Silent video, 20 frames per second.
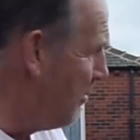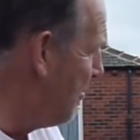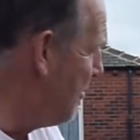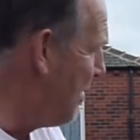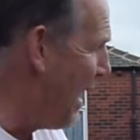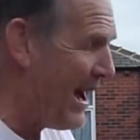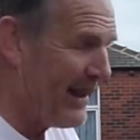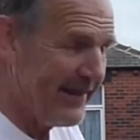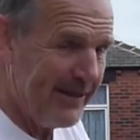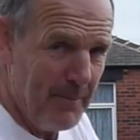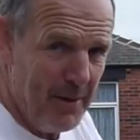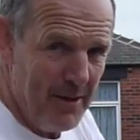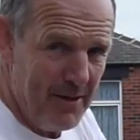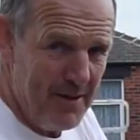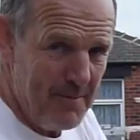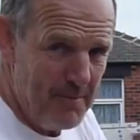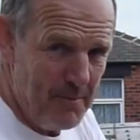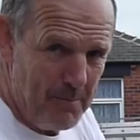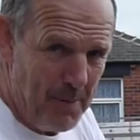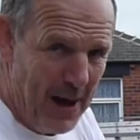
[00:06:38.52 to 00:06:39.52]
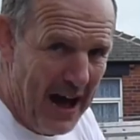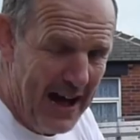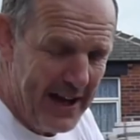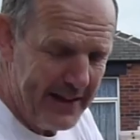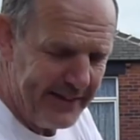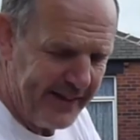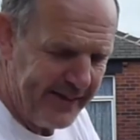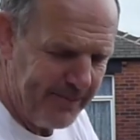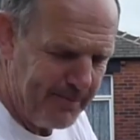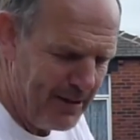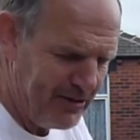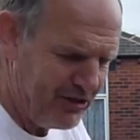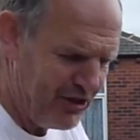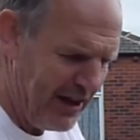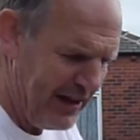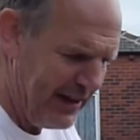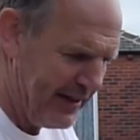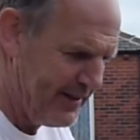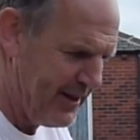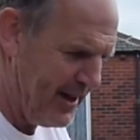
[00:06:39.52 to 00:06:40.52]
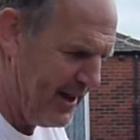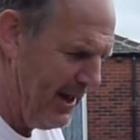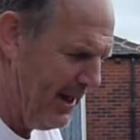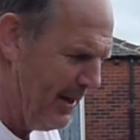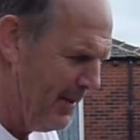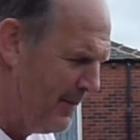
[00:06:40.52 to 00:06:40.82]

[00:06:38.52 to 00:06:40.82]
Haxman High, a speciality.